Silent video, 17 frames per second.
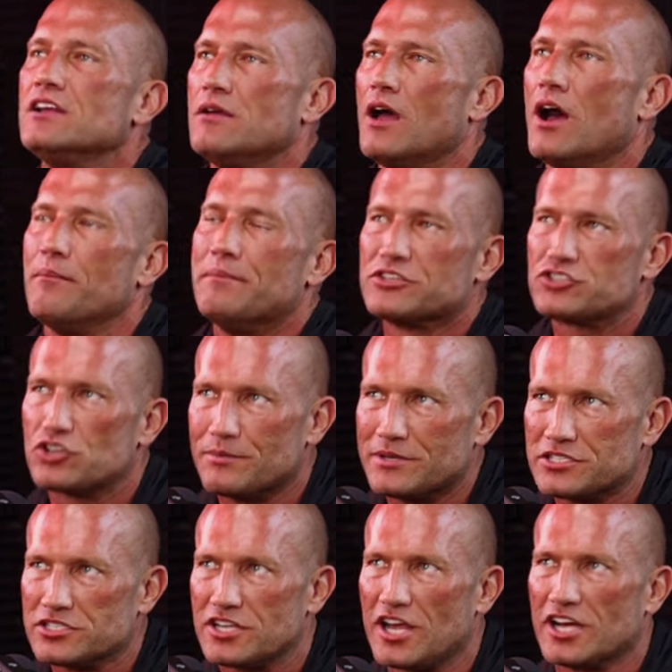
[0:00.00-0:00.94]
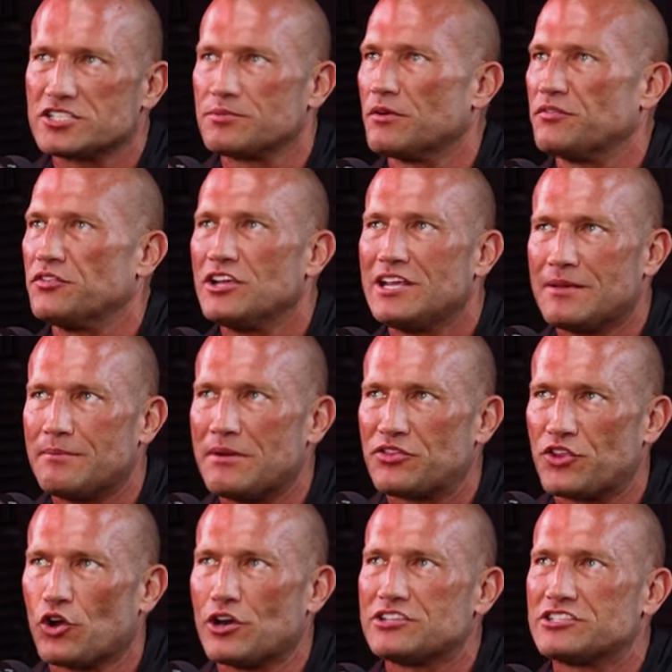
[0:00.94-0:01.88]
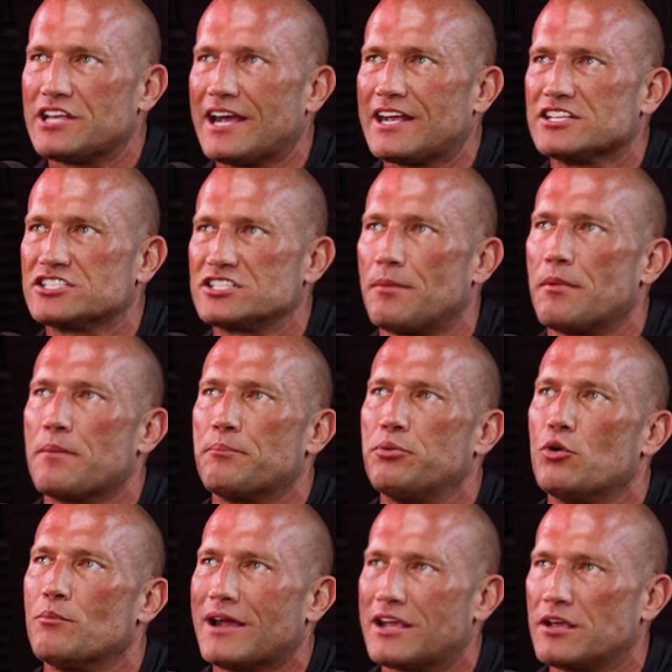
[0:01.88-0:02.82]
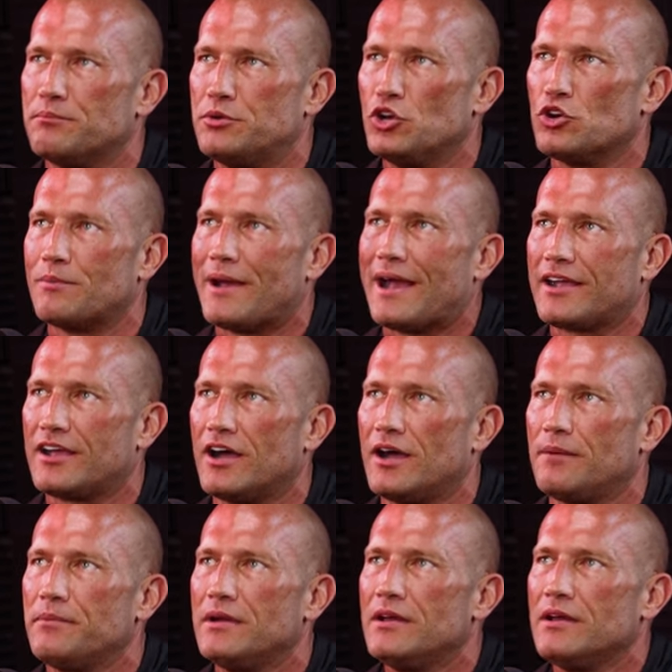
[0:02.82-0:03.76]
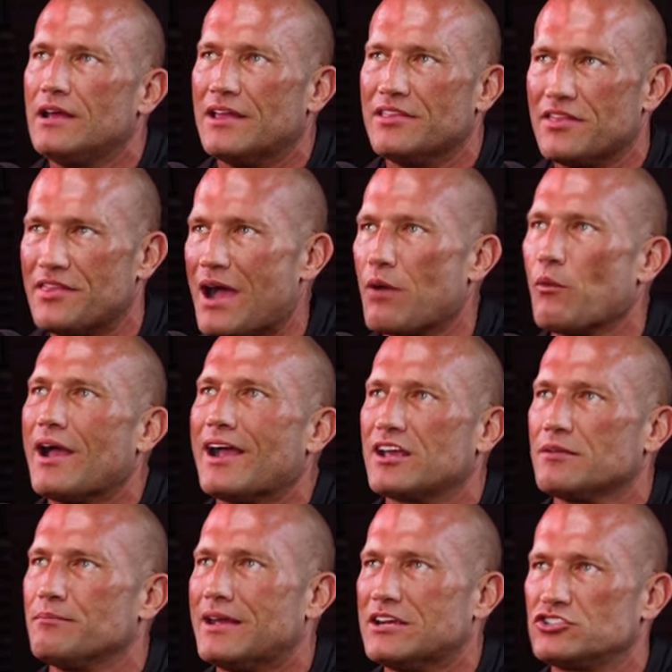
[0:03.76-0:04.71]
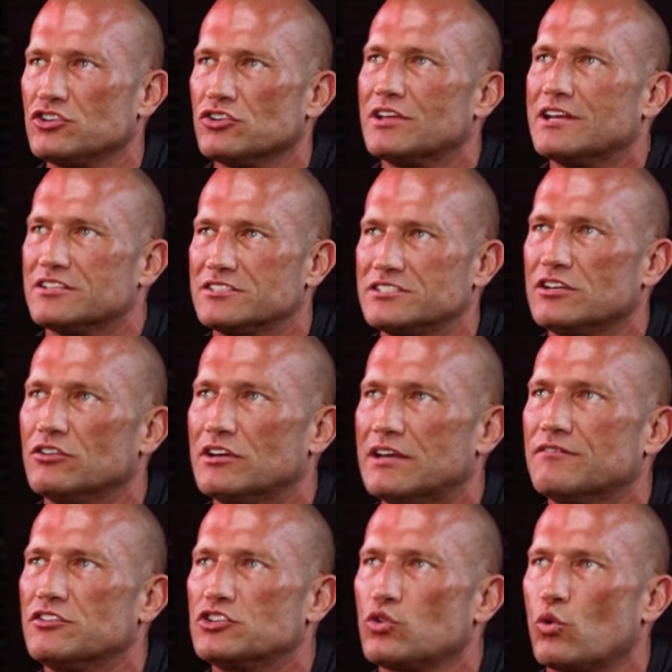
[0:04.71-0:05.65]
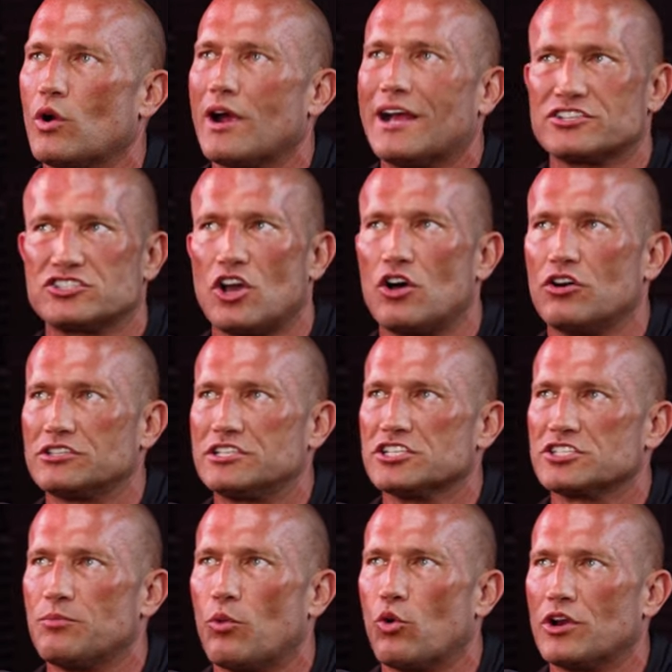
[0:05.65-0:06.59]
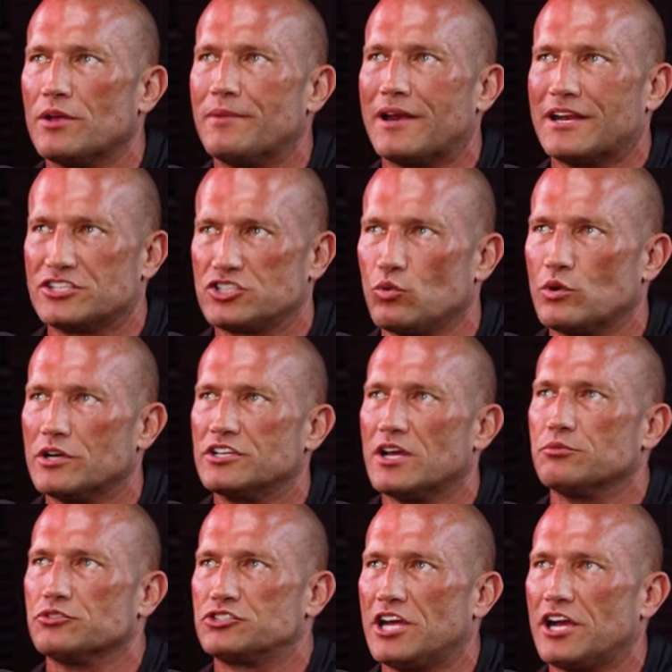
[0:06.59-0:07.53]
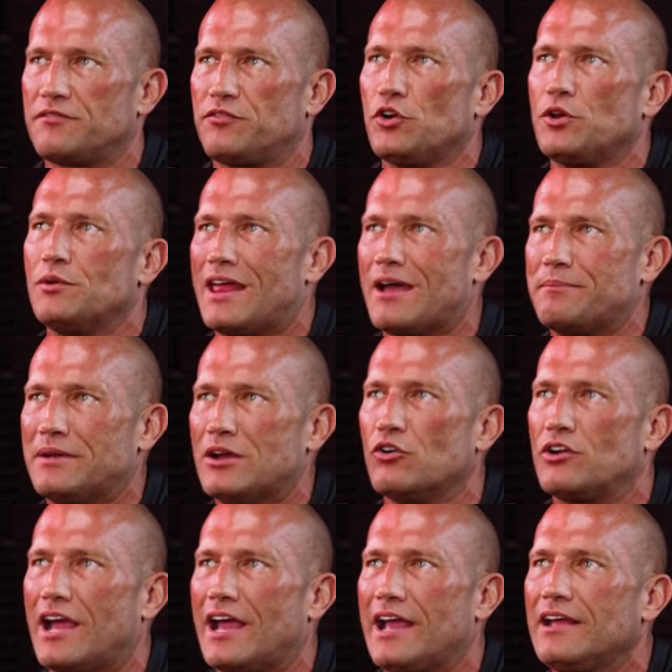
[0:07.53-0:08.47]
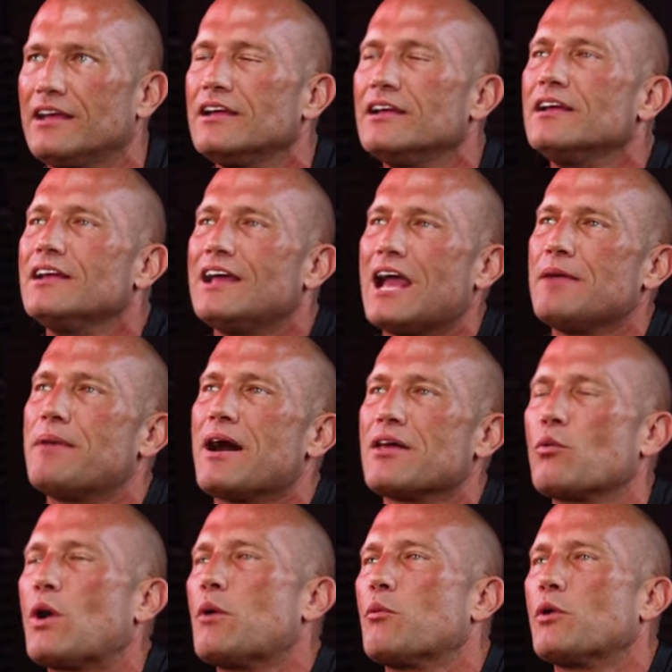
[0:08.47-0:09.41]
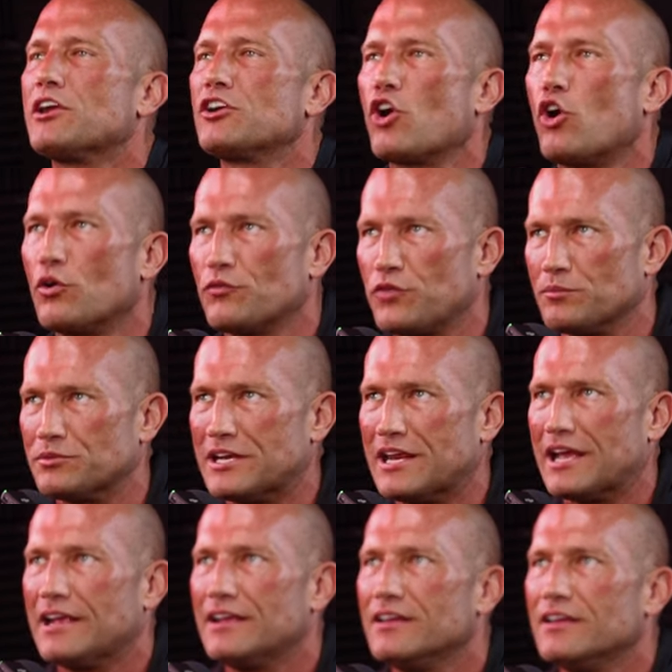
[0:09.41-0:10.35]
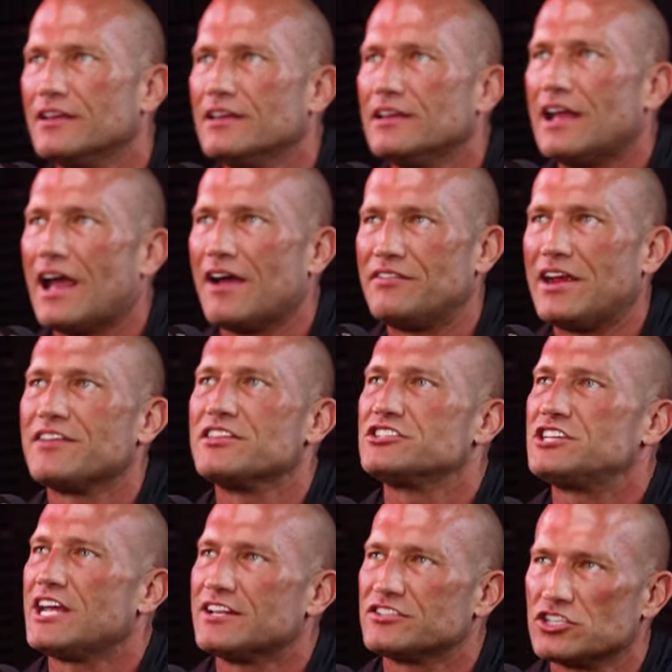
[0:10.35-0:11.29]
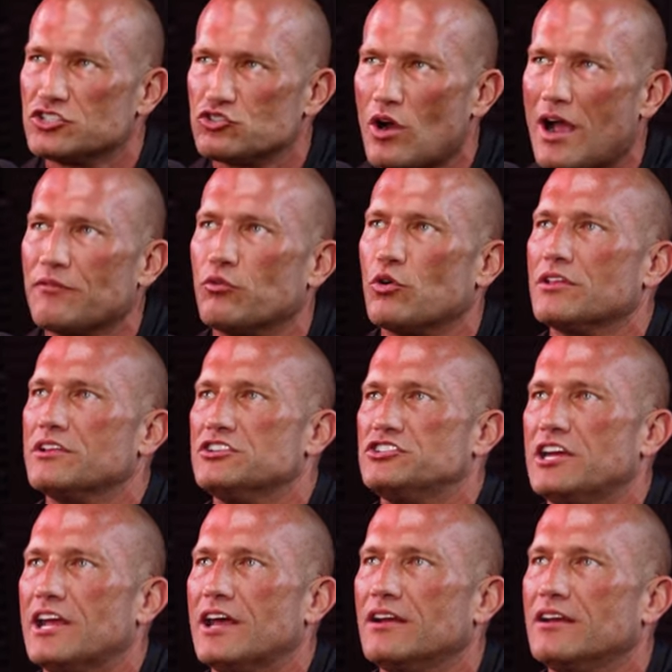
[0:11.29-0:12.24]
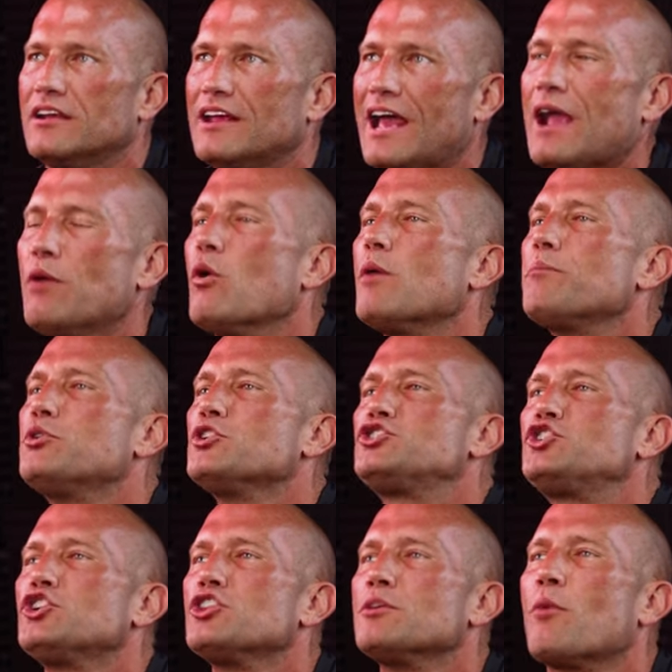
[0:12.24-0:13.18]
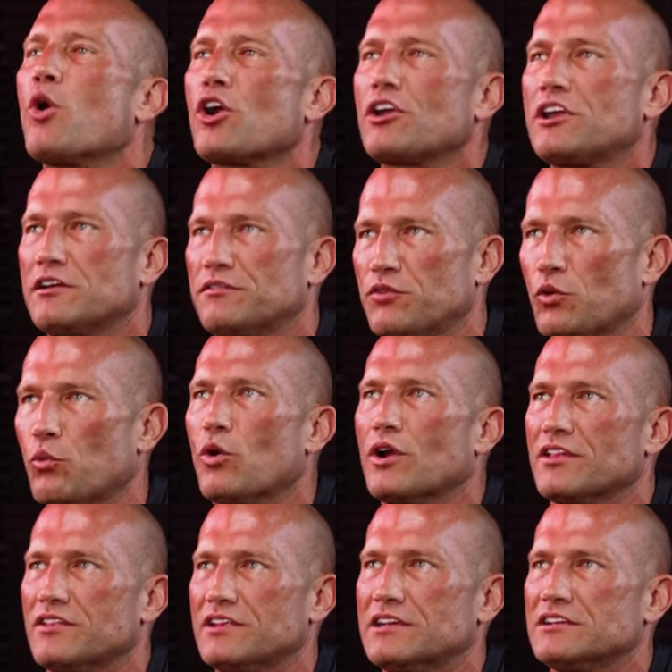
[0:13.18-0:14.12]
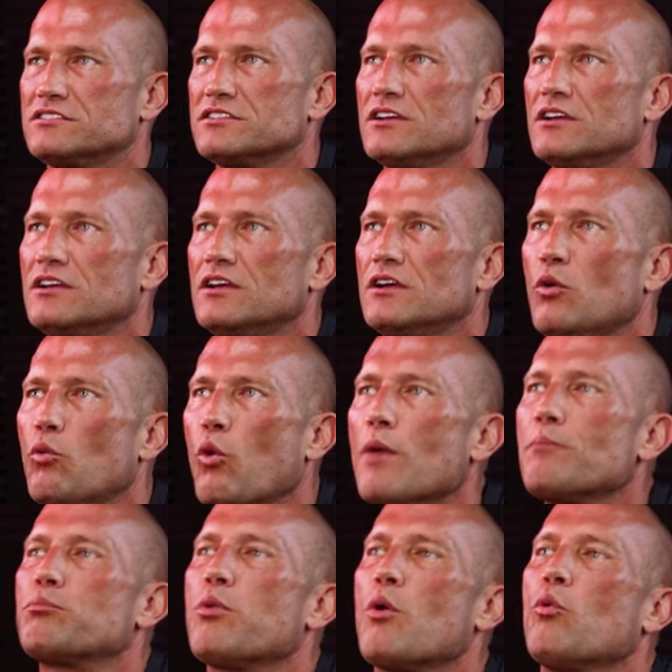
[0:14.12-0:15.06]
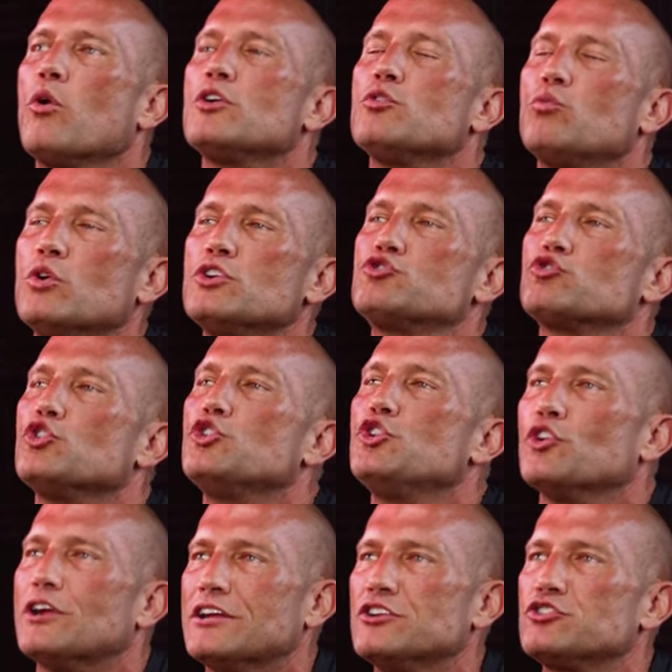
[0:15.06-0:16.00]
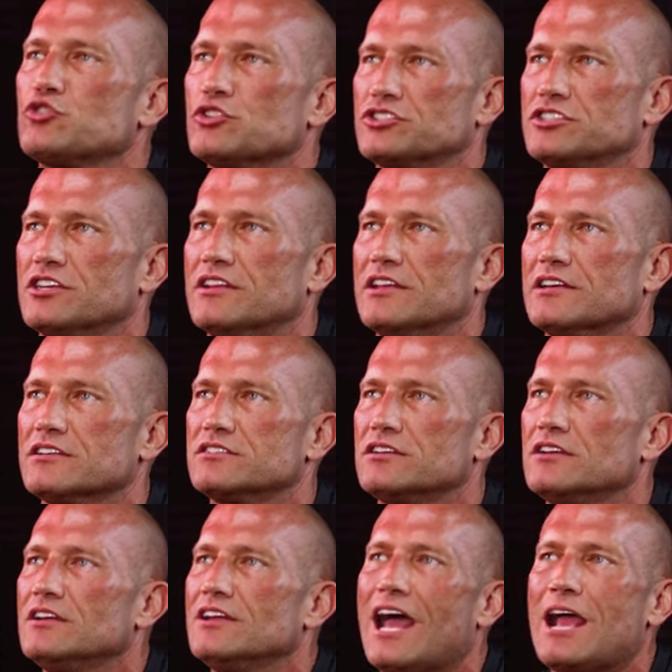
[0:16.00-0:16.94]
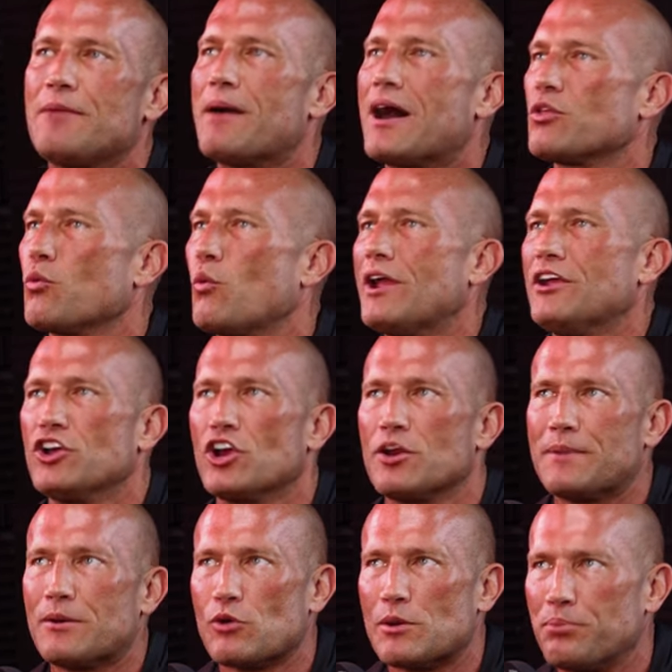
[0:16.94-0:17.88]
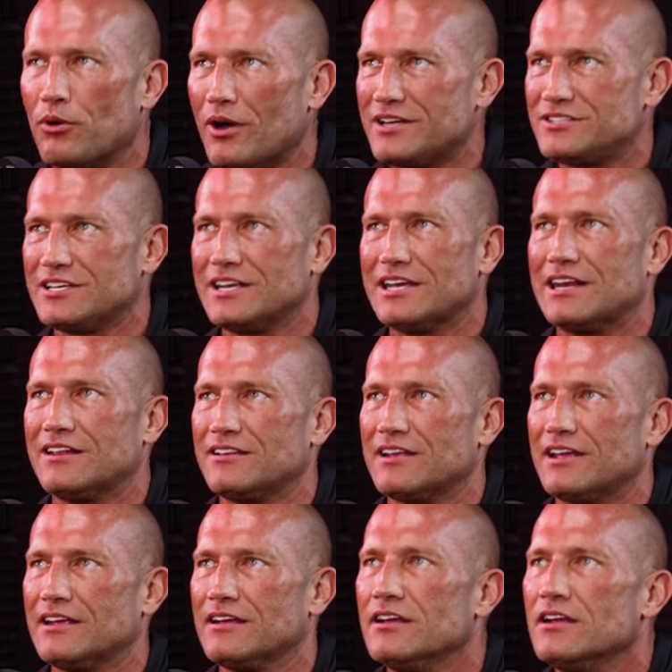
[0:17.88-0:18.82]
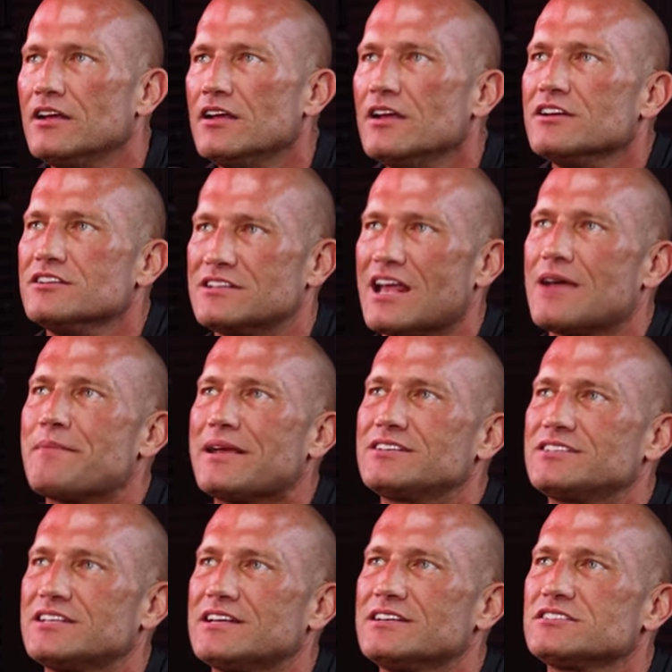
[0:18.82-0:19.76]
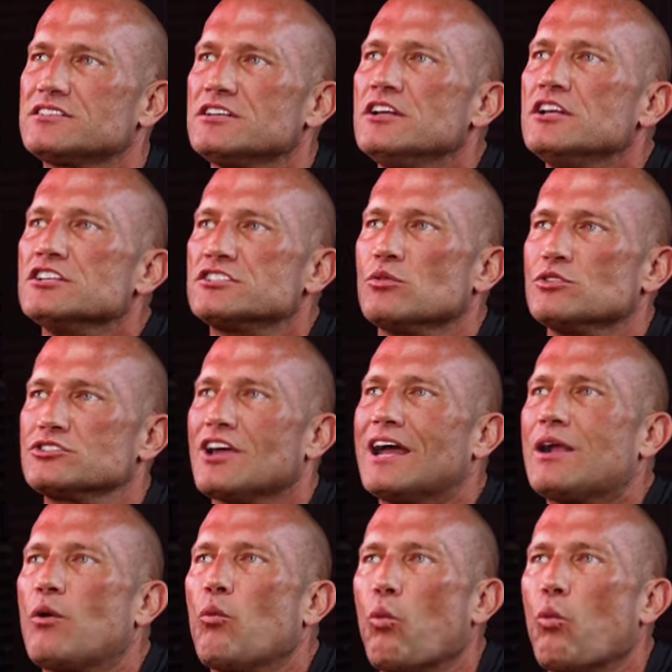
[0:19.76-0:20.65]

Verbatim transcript: uh, Mister and Missus Customer, if you can give me thirty seconds, I'm going to pull my computer back up, and then that way I can make sure that it's still in inventory. I saw it this morning, but I just want to double check for you. That'd be okay. Hey, by the way, where are you calling from today? Have you had the chance to drive one of these yet? Hey, what put you in the market for one of these? What, what, what drew your interest of this? Hey, by the way, you're going to be replacing anything. Does that make sense? So it's like,